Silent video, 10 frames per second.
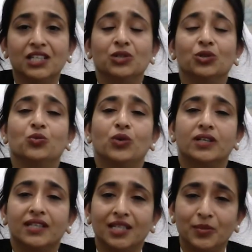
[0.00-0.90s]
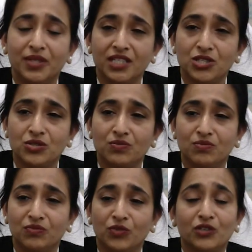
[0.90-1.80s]
what
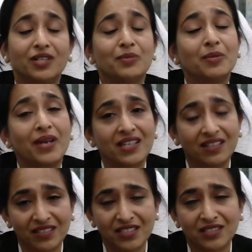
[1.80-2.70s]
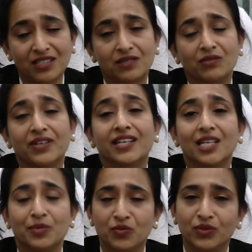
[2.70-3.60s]
will be my career, where I'll
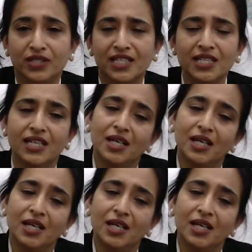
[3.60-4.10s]
be working.